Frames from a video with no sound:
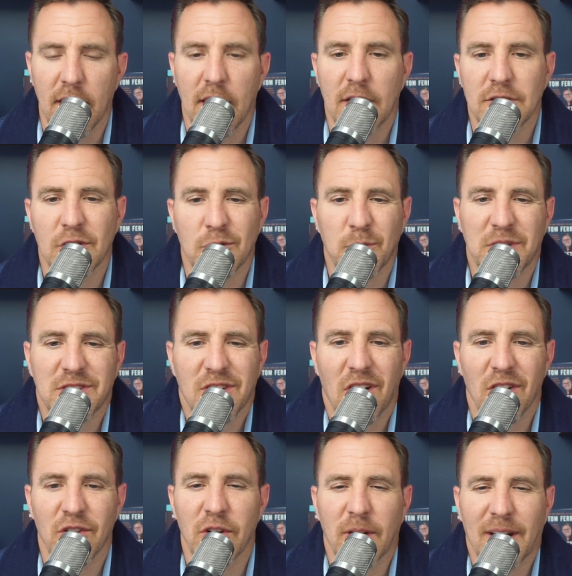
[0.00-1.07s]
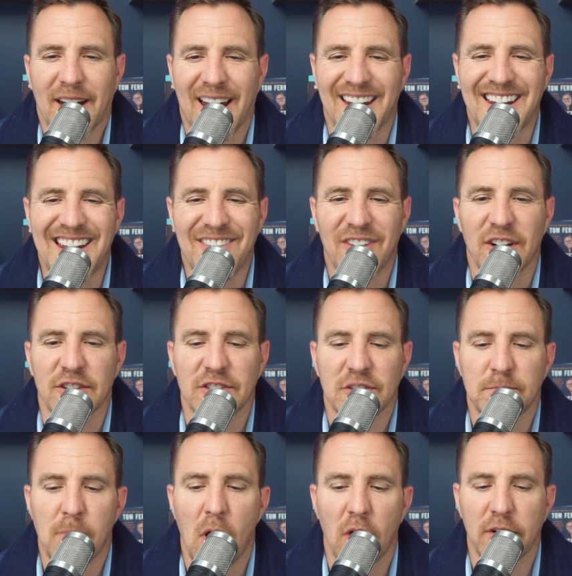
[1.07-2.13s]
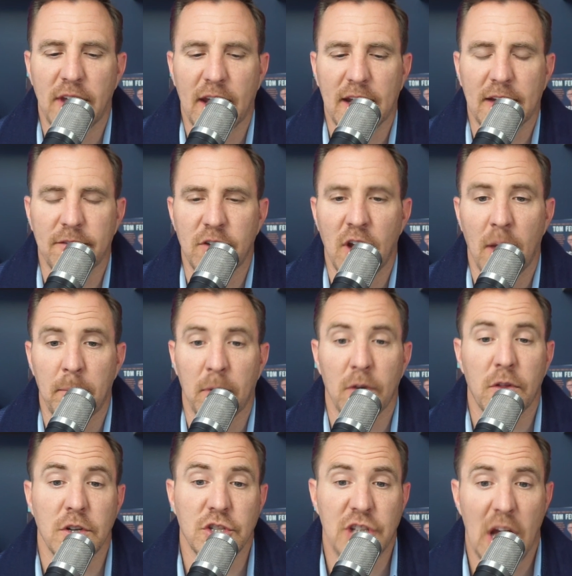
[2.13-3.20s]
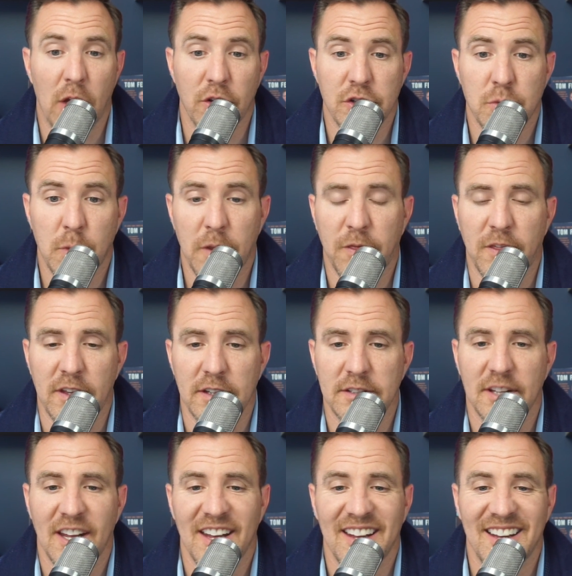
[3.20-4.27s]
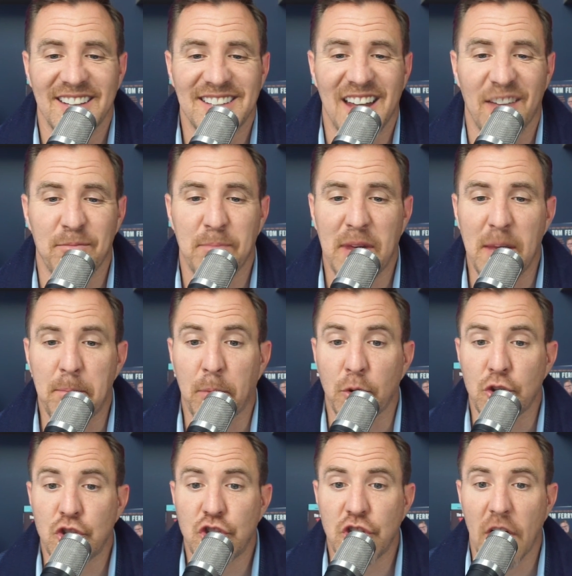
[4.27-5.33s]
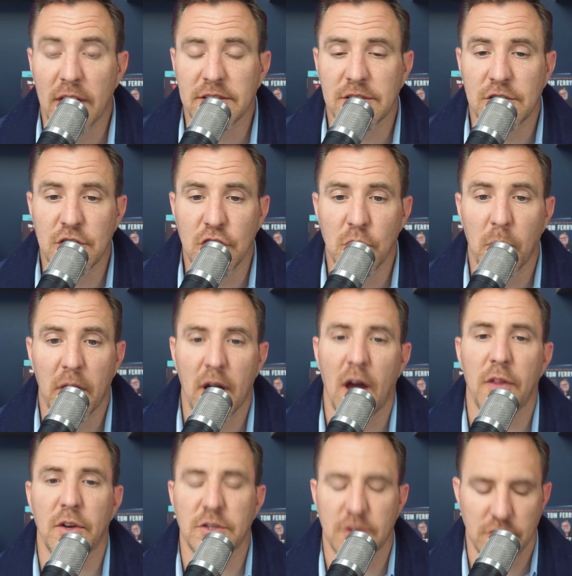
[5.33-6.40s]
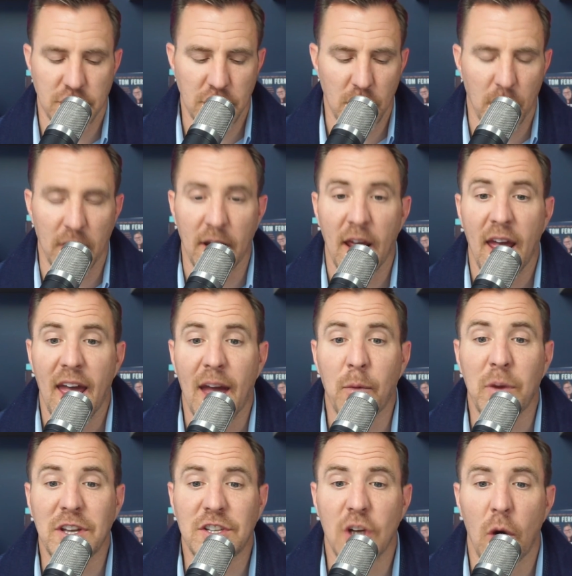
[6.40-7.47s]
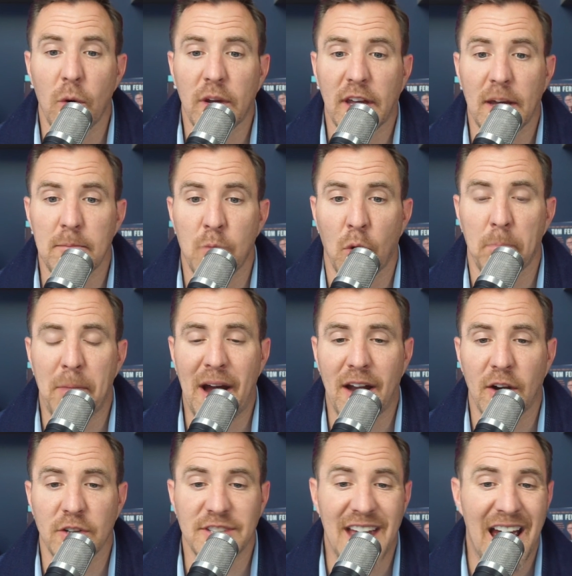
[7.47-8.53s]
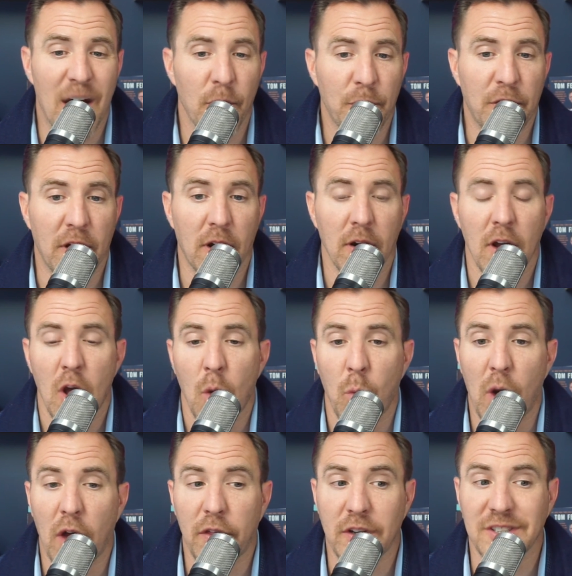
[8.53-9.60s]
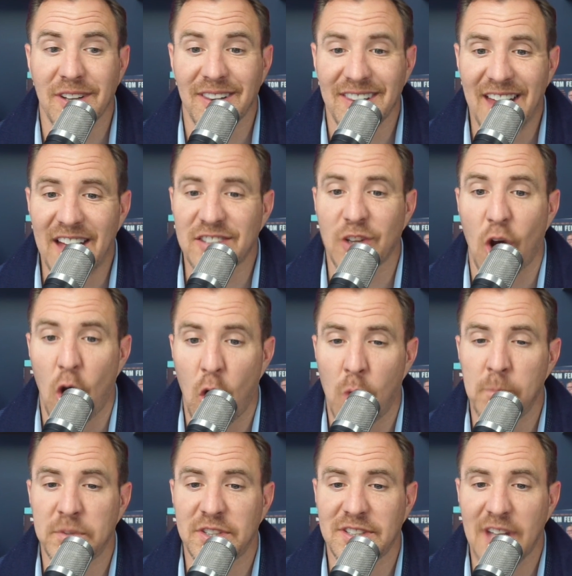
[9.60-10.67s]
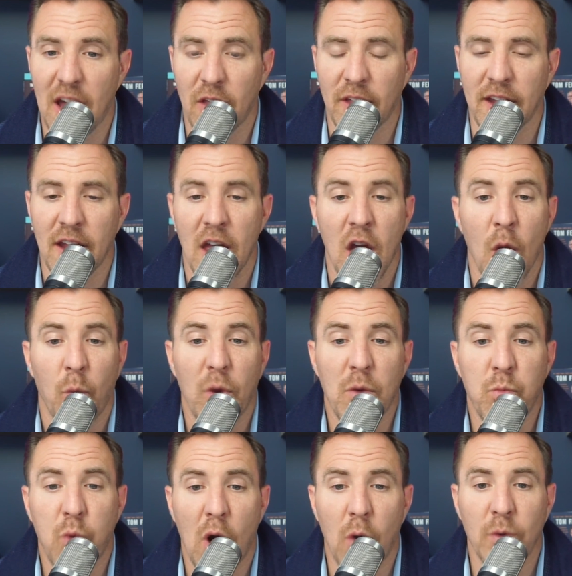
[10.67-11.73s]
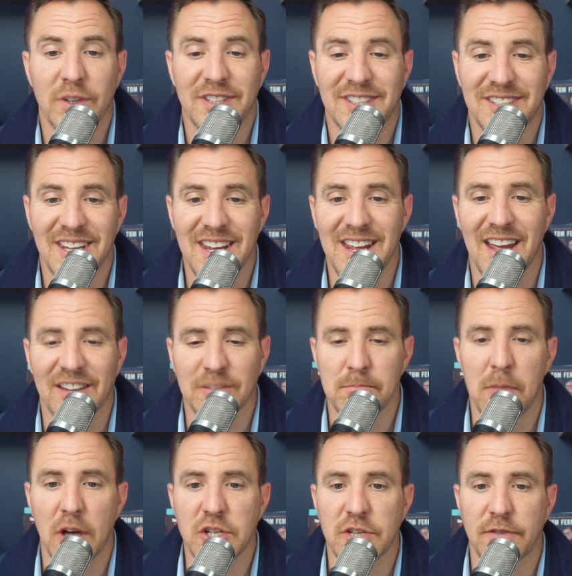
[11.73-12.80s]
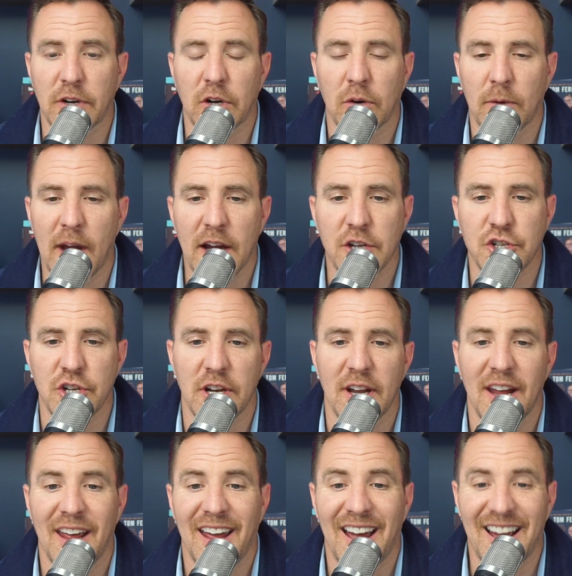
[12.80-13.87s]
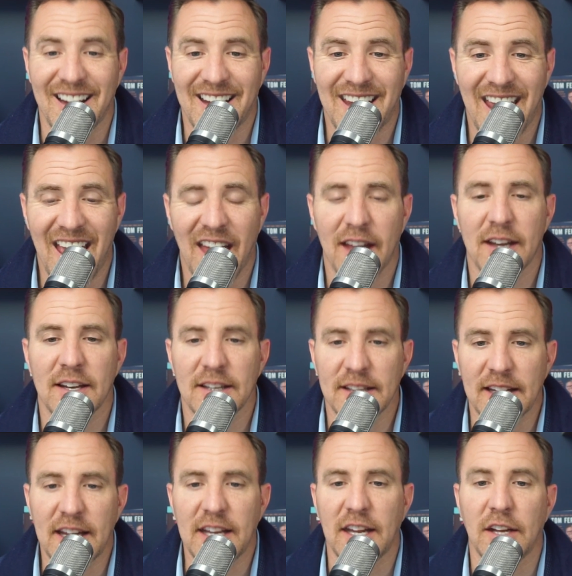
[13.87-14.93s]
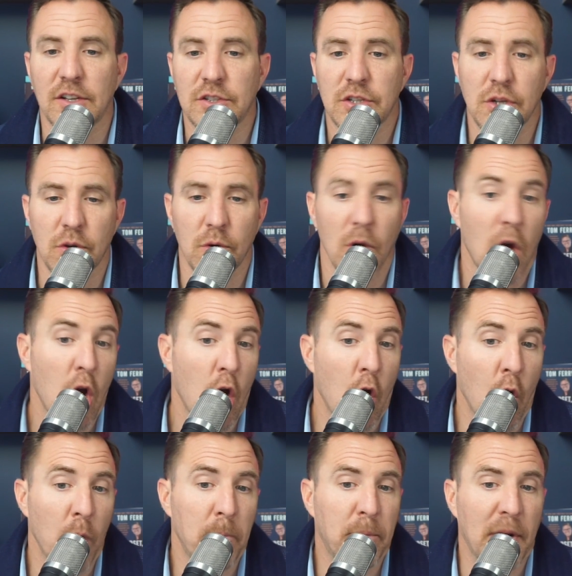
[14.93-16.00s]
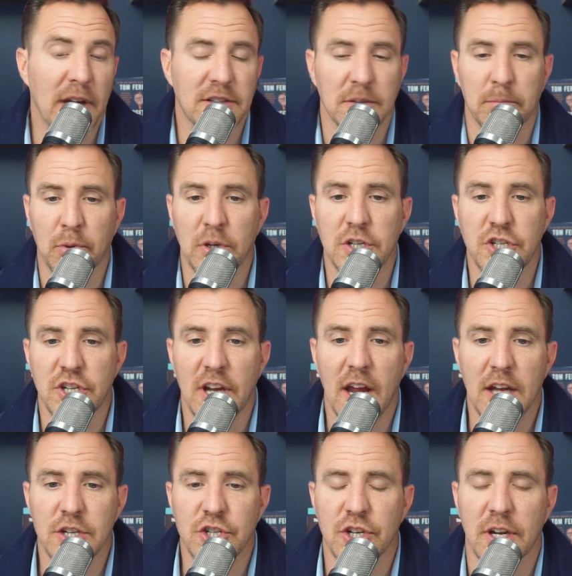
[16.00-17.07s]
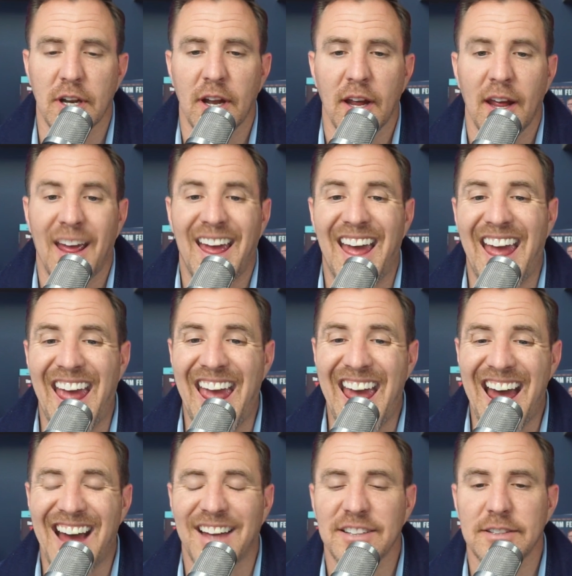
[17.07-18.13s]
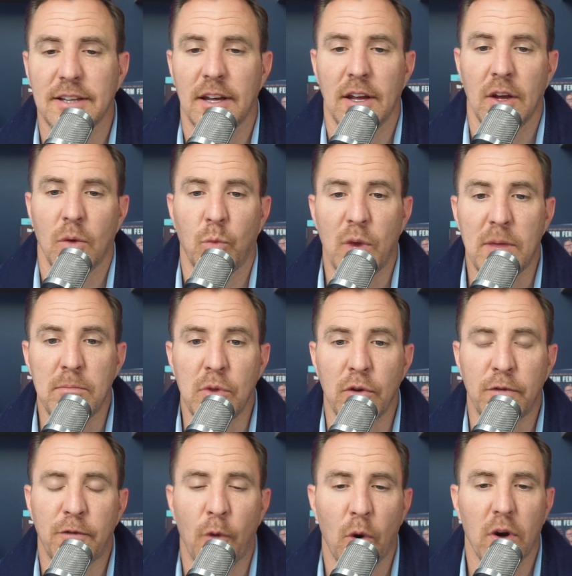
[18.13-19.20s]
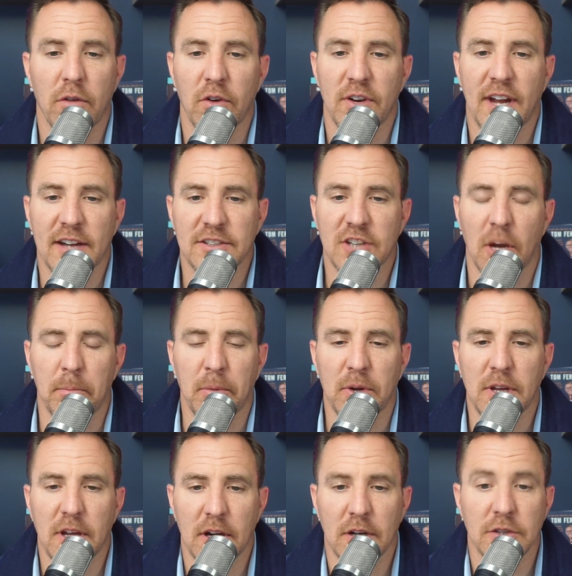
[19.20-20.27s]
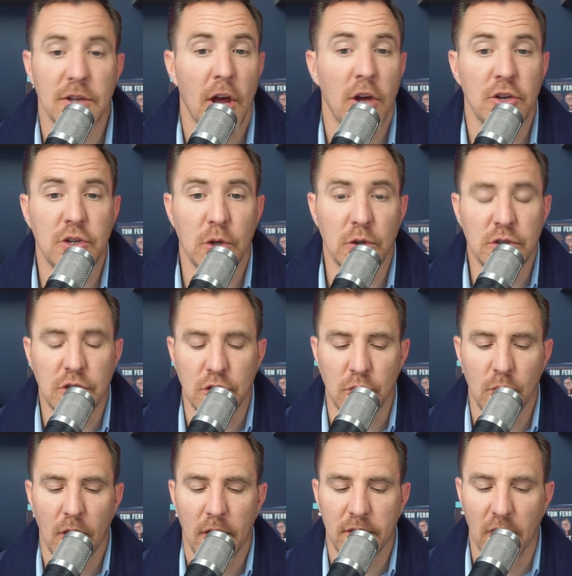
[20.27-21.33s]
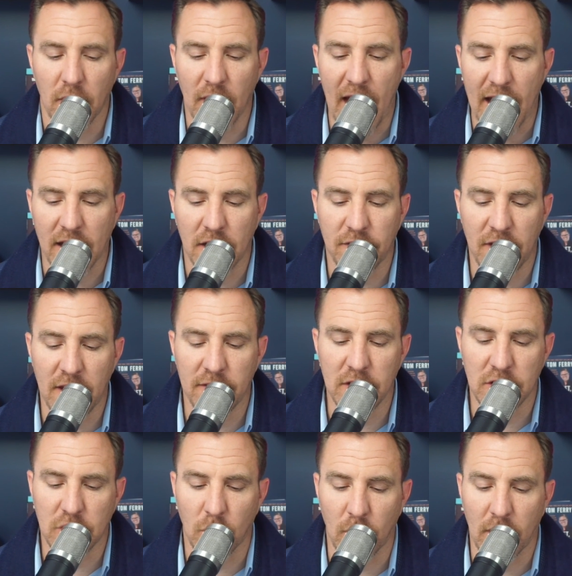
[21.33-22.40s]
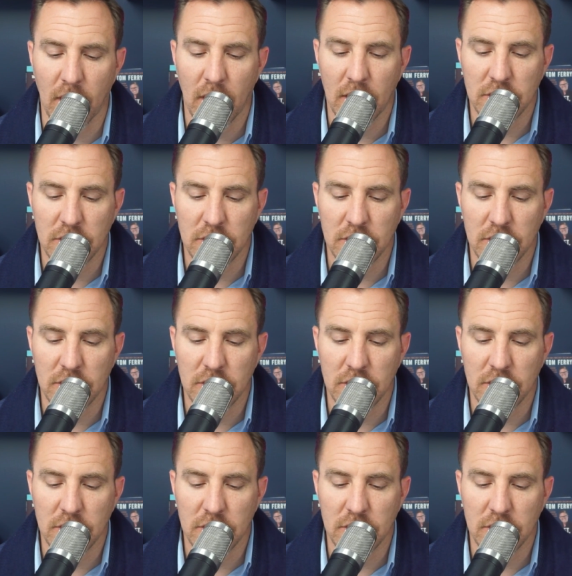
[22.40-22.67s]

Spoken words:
So as we start looking at even a small negative number, the challenge with this is that people just do what others are doing, and we don't get more buyers out there. While there's less homes selling, we won't see as much of a correction, again, leading to home price appreciation as we move forward over the next couple of years due to the lack of inventory.